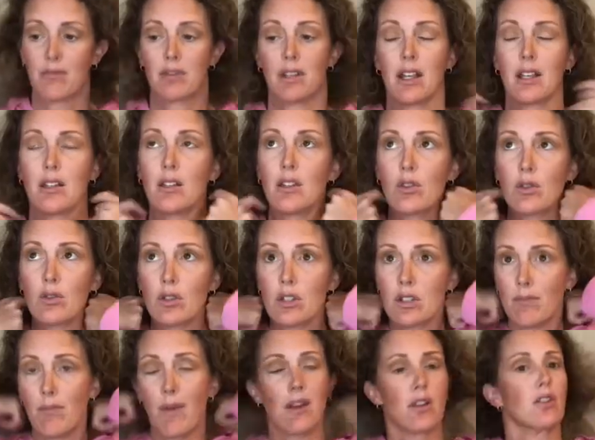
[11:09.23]
I do,
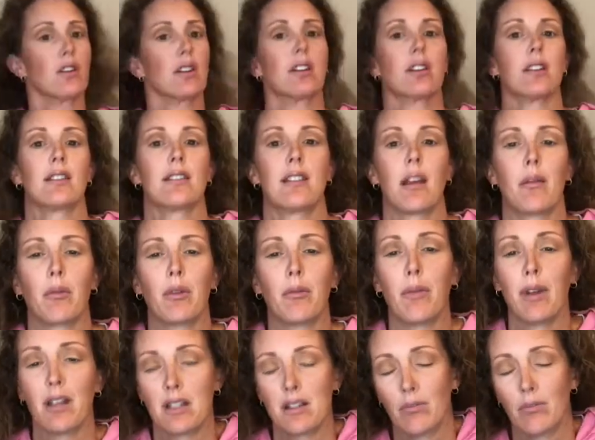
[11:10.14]
especially in the summer months.